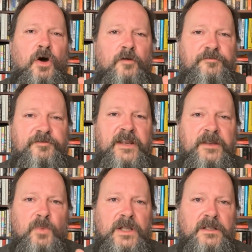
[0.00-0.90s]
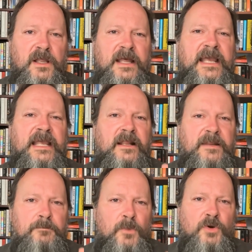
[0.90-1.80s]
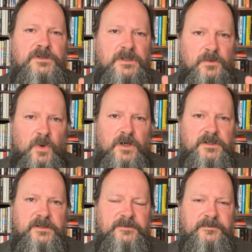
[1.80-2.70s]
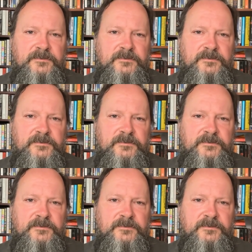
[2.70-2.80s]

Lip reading: of free will in an immortal world.